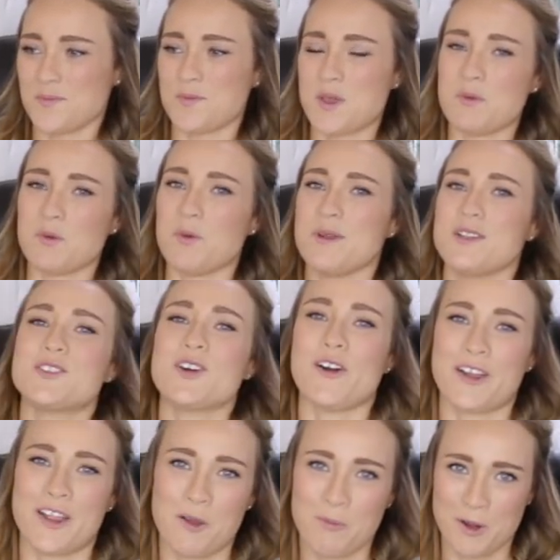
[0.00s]
people have been
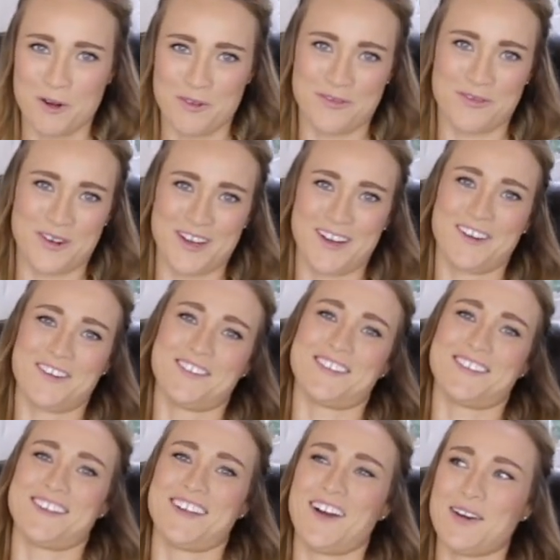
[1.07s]
talking about it for
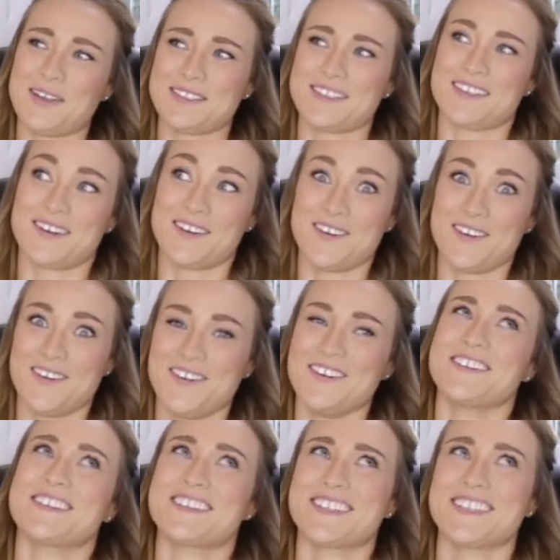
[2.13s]
years, and now it's like,
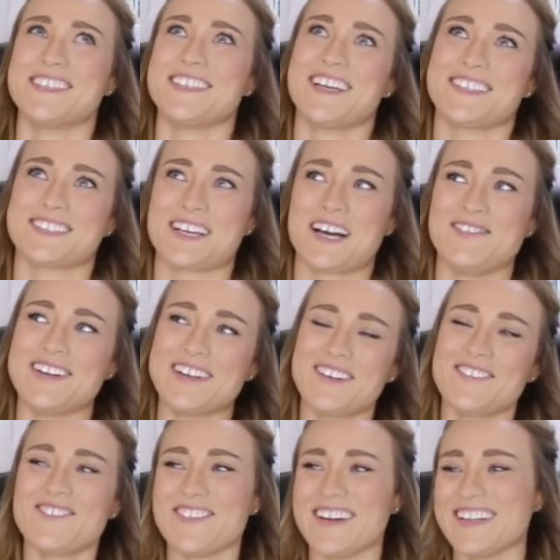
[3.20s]
oh, the day's
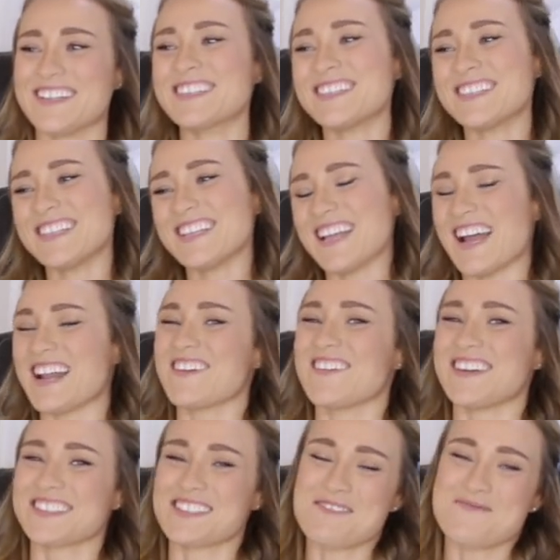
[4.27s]
coming. But
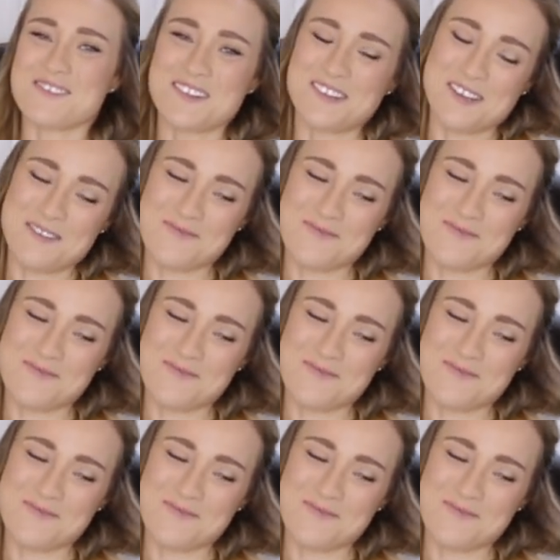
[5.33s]
anyways, I'll put it